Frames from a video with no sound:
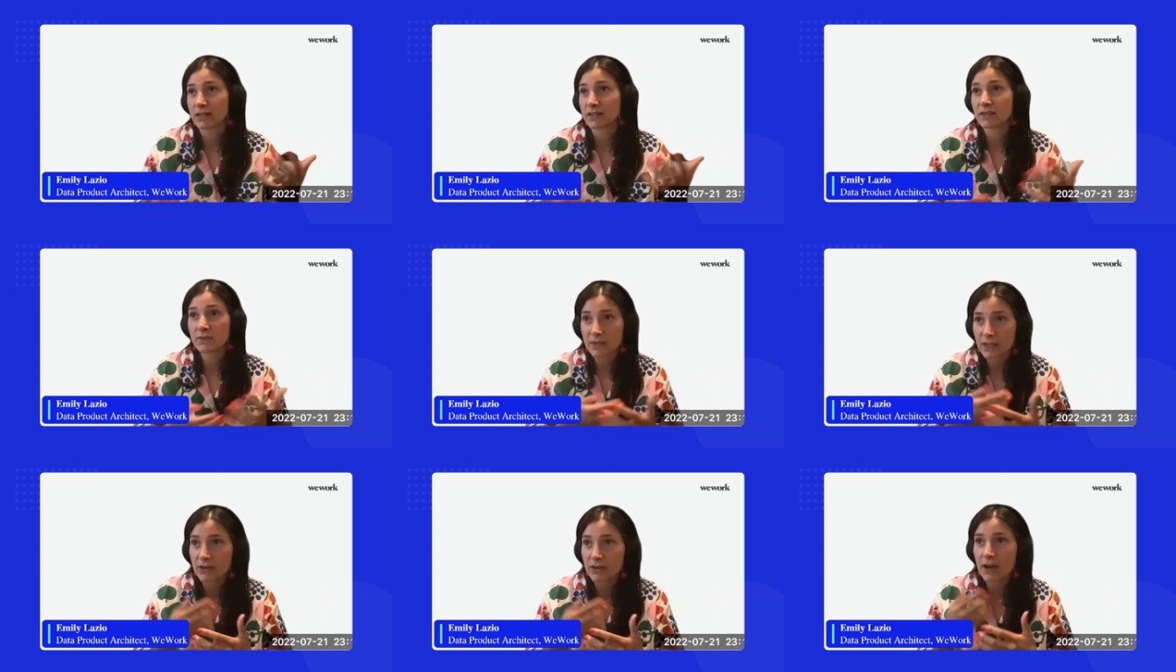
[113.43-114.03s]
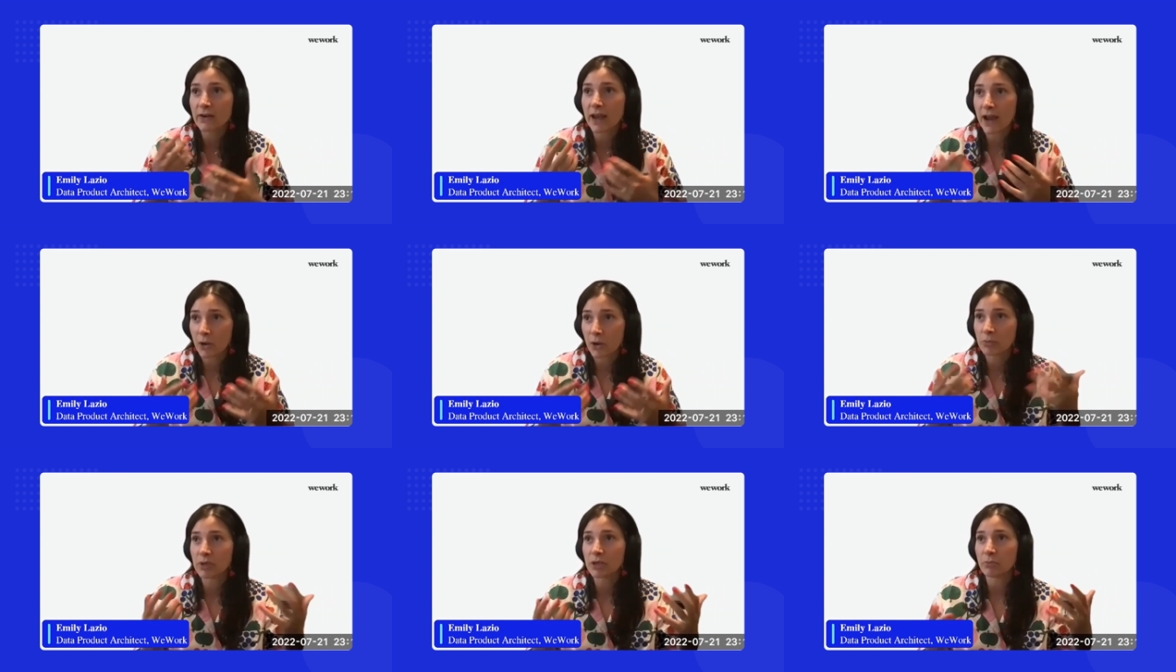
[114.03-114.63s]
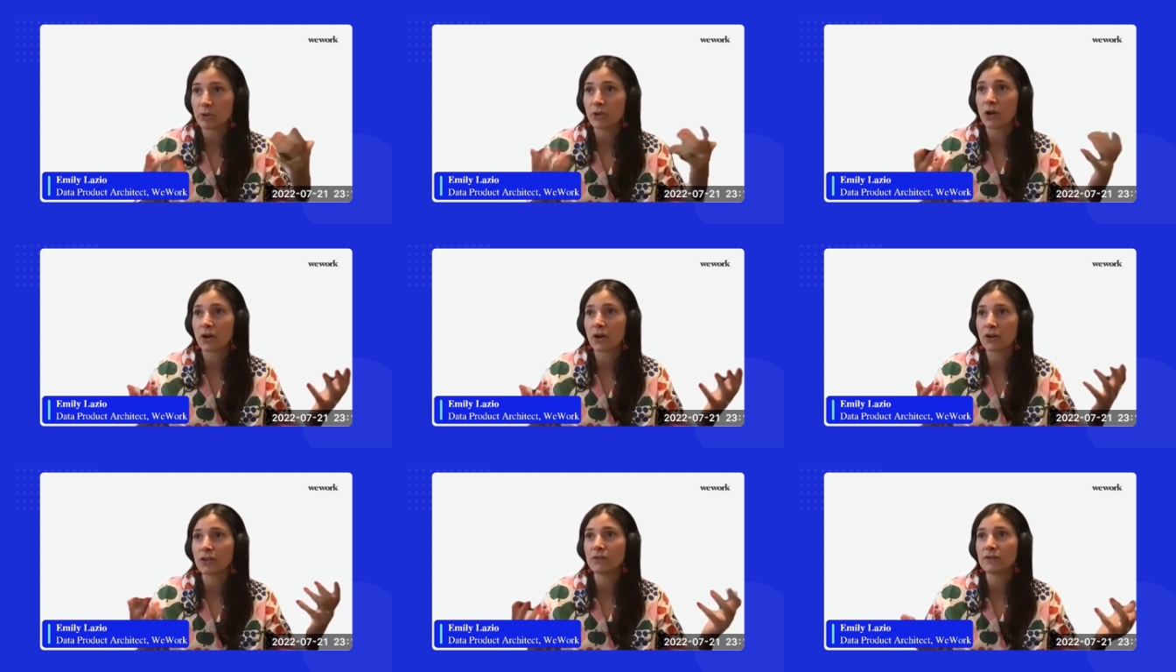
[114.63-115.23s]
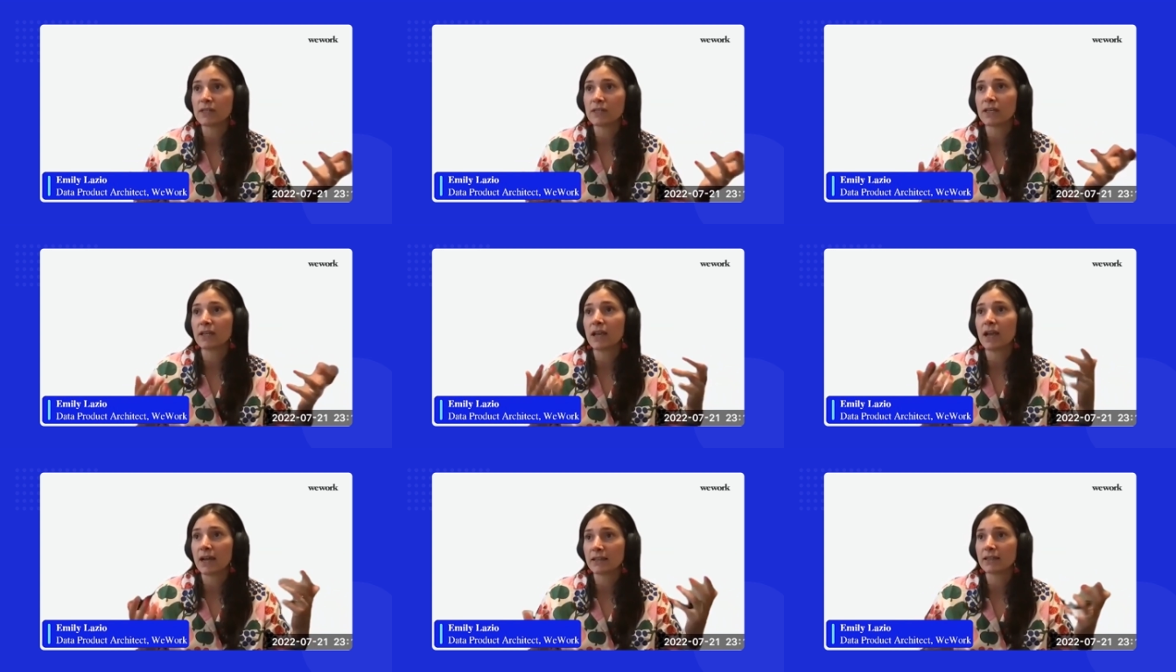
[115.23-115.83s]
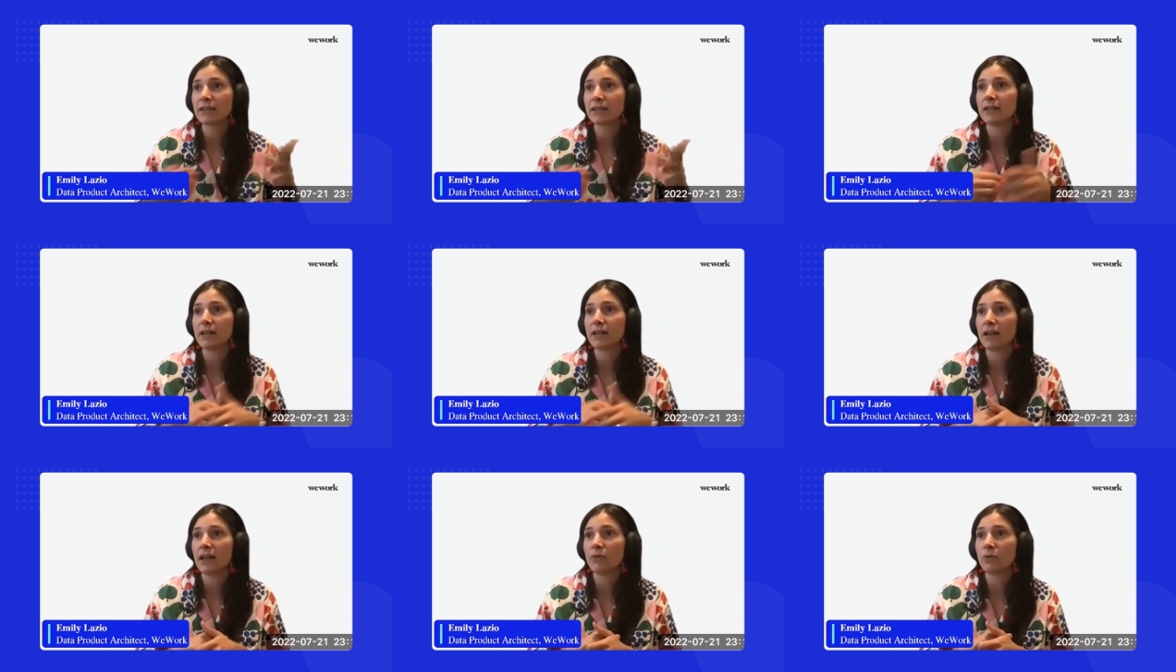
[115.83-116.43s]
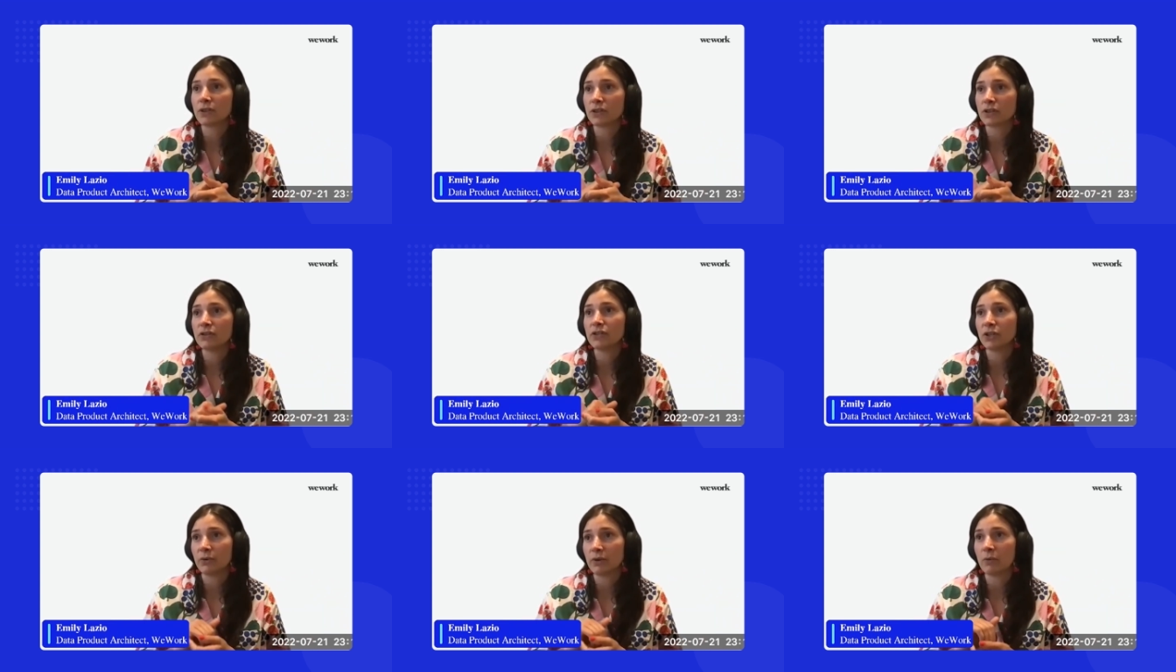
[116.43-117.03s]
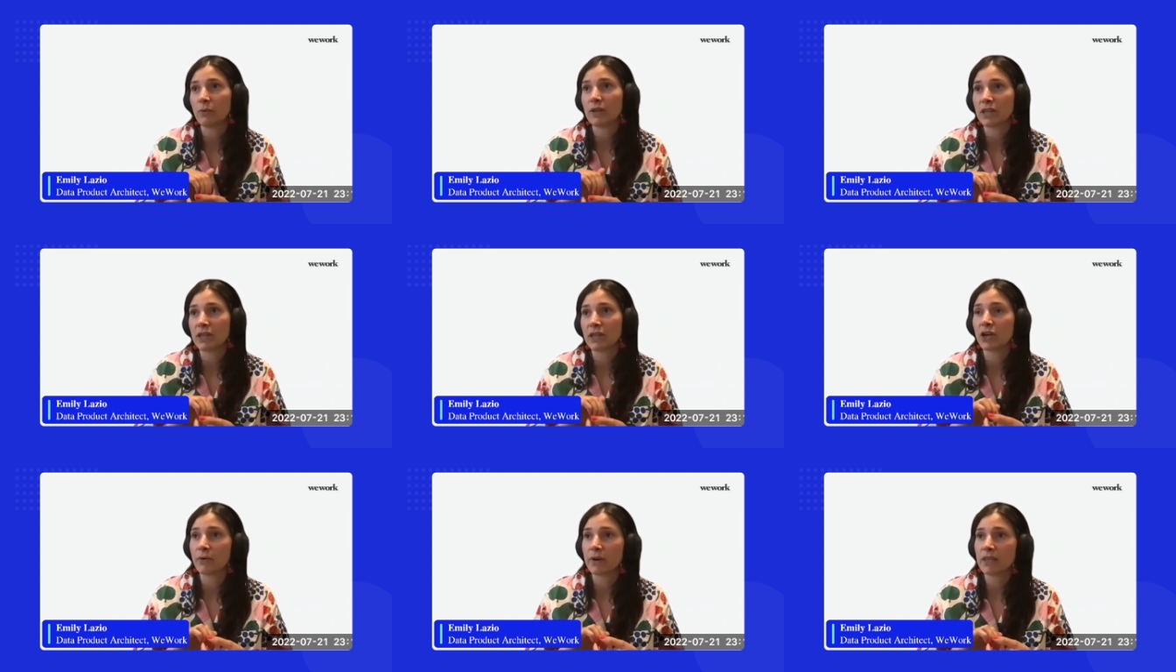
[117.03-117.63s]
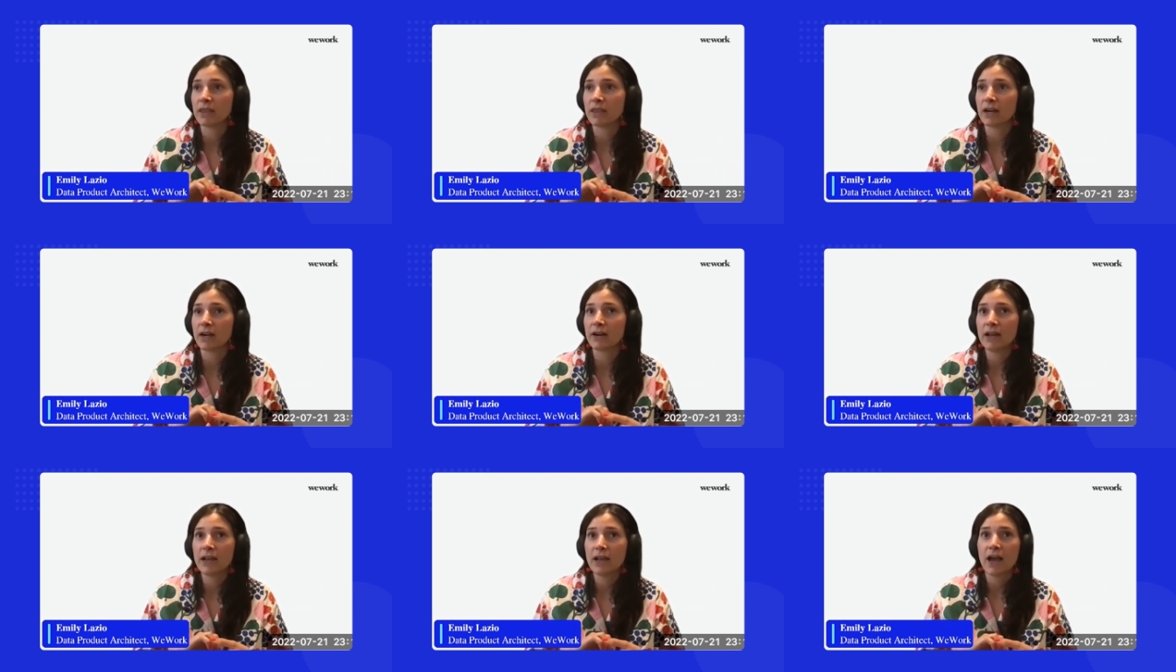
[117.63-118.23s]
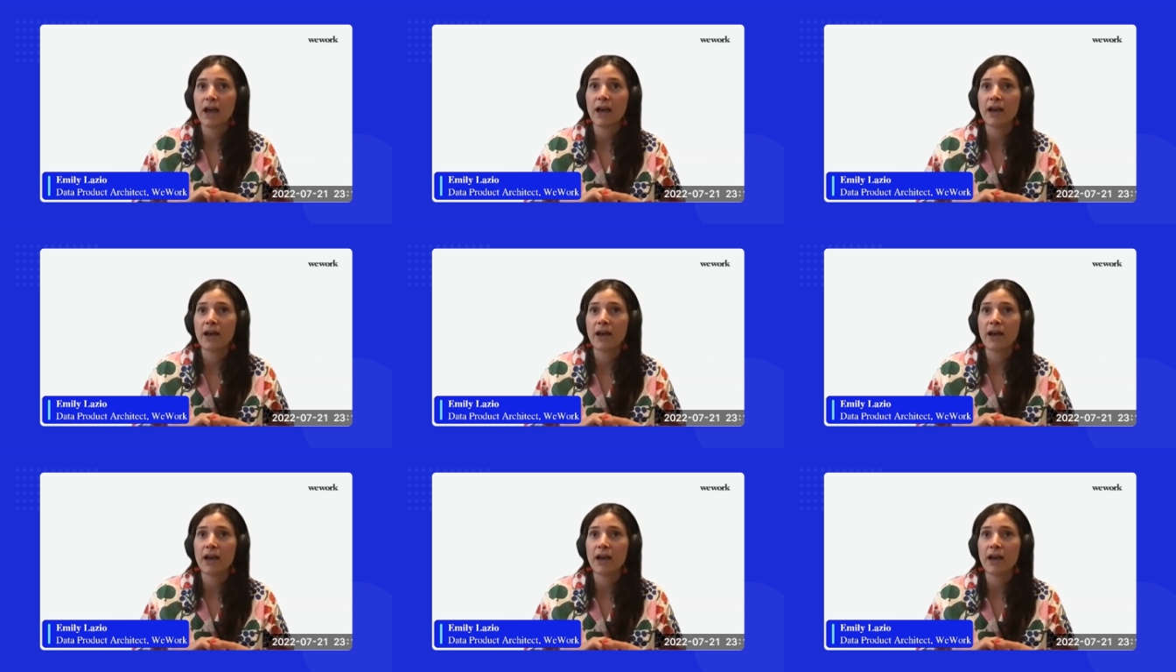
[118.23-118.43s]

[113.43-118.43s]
like to figure out how people are using Atlan and what they're doing when they go in there.